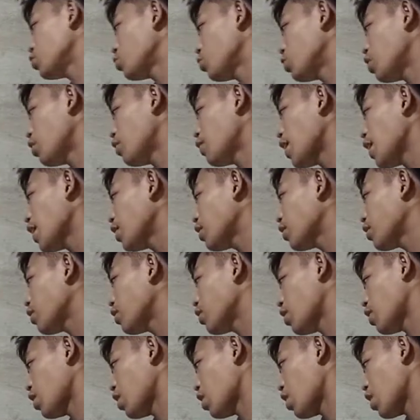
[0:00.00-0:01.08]
to the right
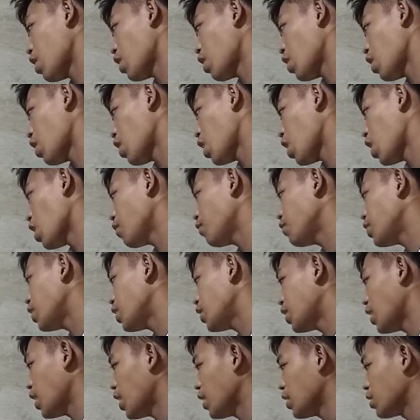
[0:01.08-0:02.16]
of the
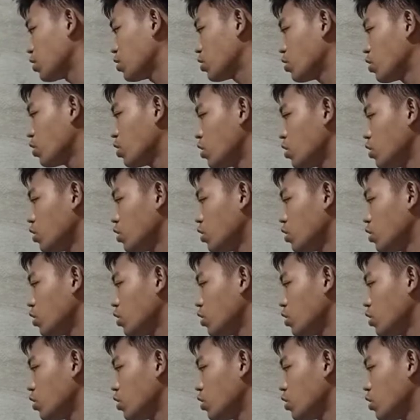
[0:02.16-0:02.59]
tens.